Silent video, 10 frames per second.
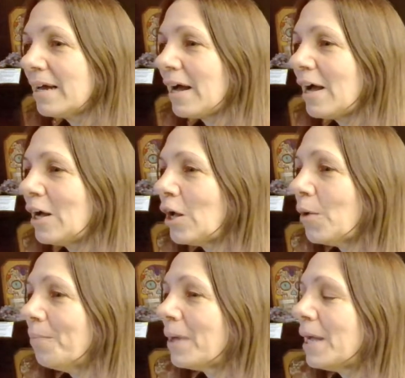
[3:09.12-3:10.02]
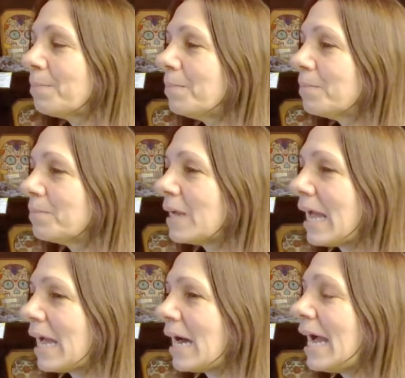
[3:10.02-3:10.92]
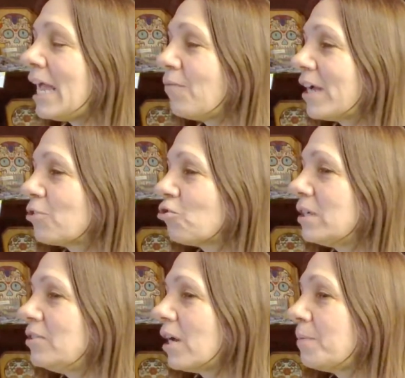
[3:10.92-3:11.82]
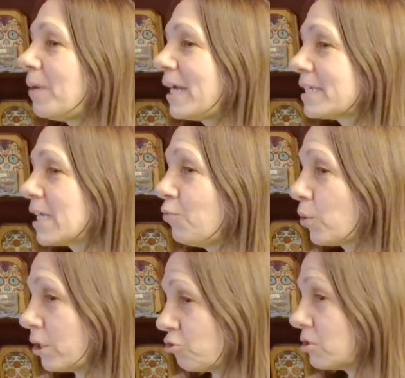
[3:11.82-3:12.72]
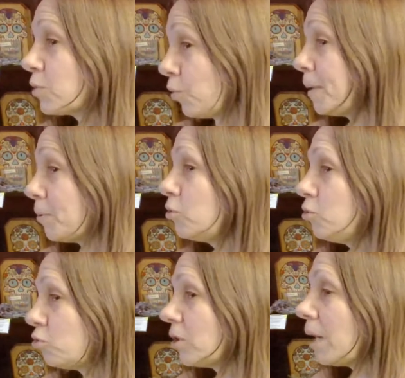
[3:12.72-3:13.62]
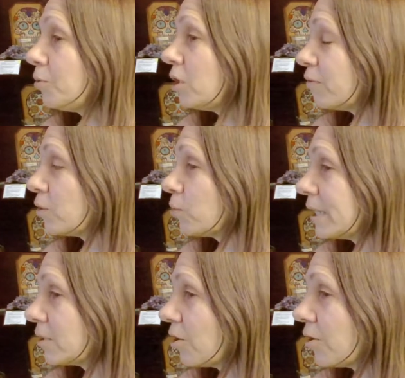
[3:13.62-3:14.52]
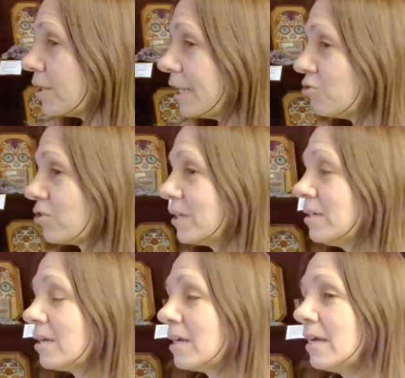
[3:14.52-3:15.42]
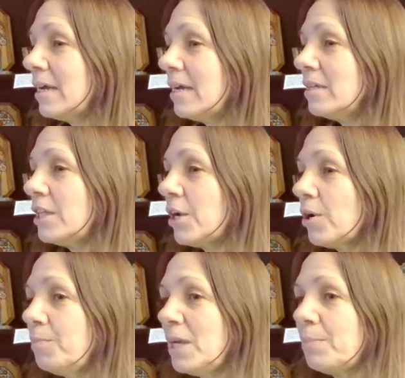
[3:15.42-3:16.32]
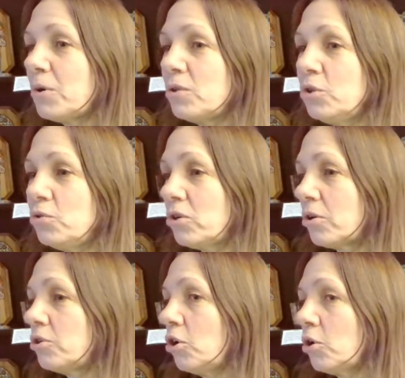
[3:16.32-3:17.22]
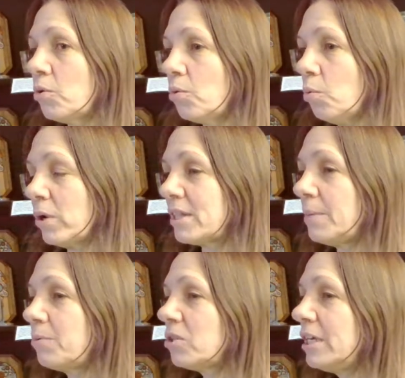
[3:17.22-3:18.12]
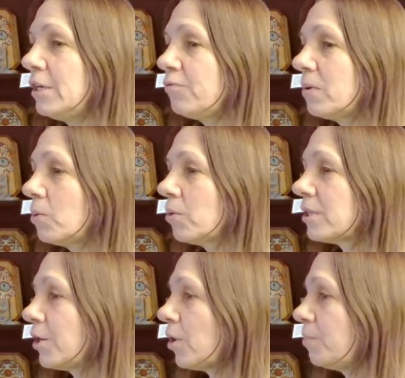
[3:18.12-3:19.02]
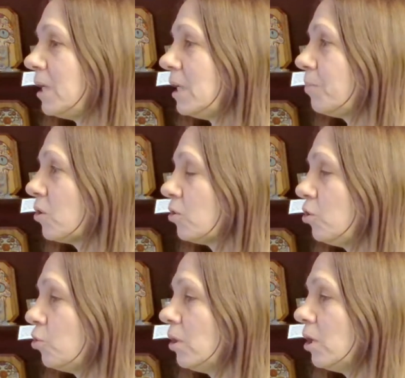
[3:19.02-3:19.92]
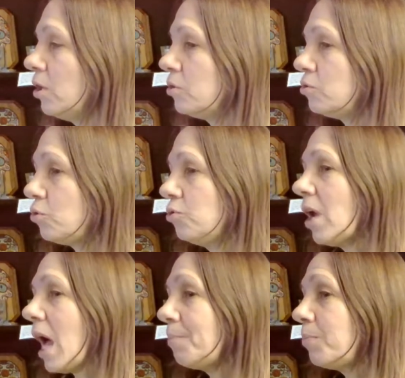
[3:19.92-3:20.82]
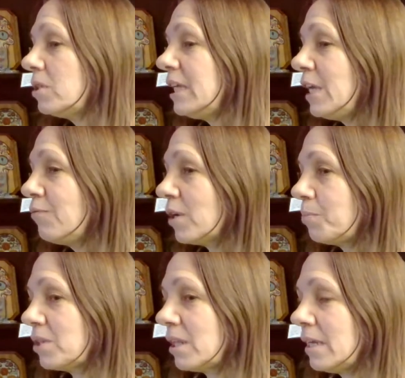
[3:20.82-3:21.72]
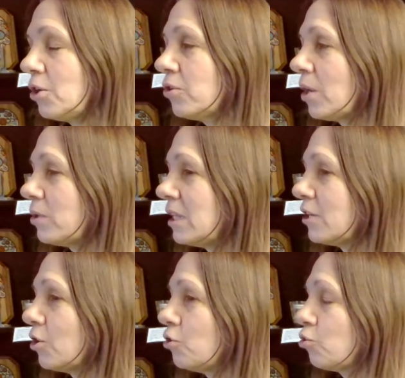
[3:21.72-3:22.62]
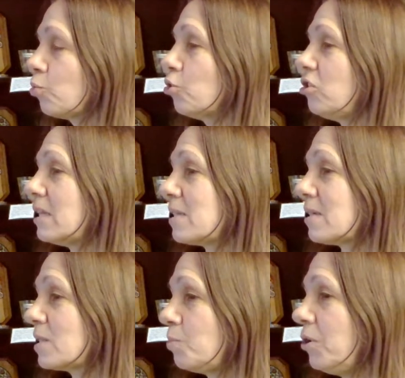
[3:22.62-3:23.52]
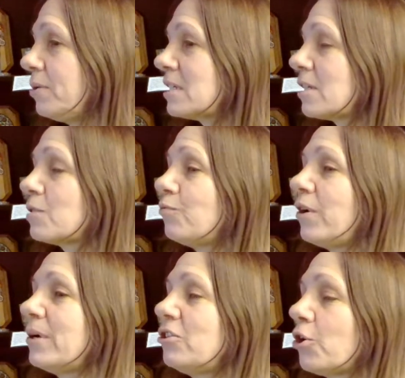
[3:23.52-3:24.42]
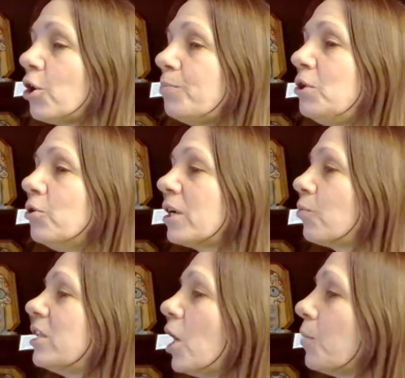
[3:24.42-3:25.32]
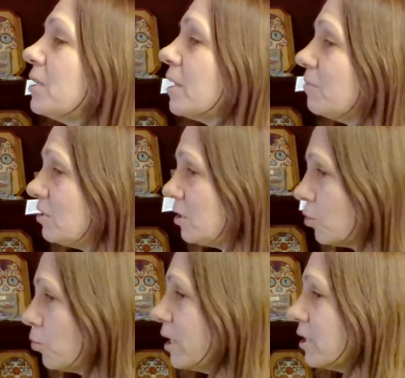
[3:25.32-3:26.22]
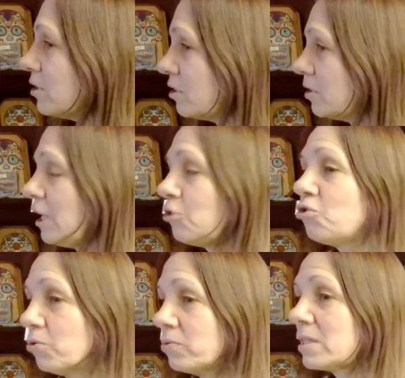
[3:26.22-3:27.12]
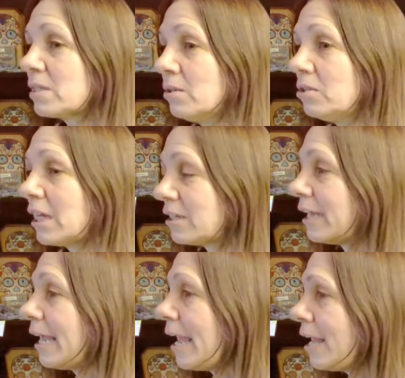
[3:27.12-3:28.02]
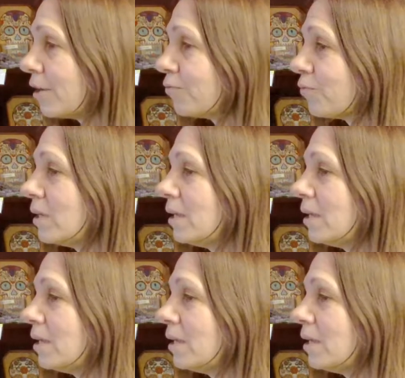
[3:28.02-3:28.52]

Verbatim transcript: Um, I have actually done past life regressions for people who do not believe in reincarnation. There are people who don't know what they believe, or there are people who do not believe it, but they know that when they go through this experience, it's very therapeutic with helping them deal with issues that they have.